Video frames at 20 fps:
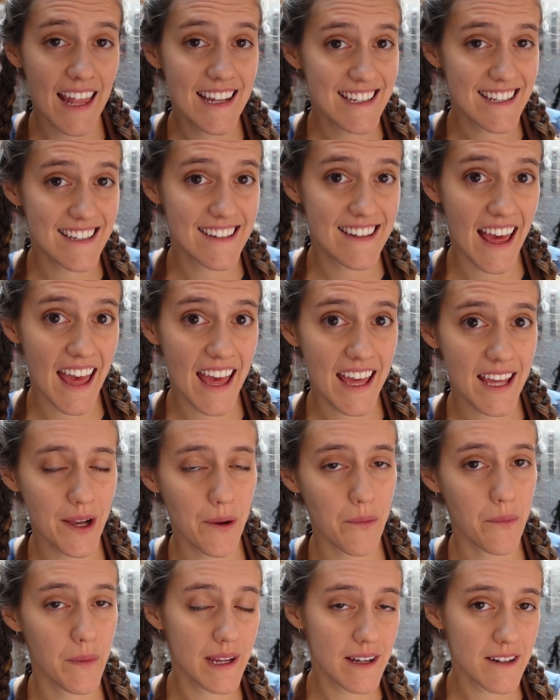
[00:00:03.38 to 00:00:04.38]
and today
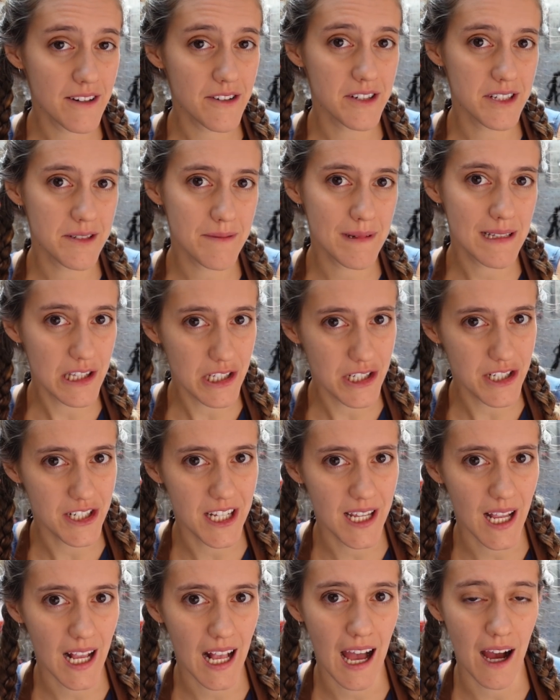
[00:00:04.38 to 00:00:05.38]
we are going to be
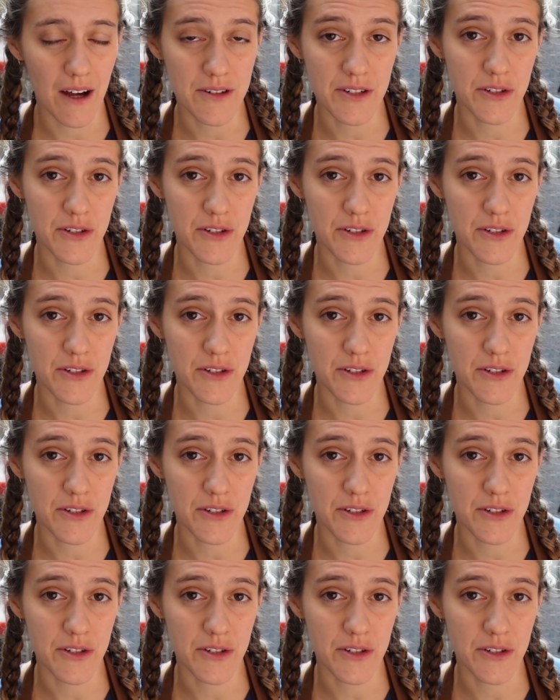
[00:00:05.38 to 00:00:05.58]
learning how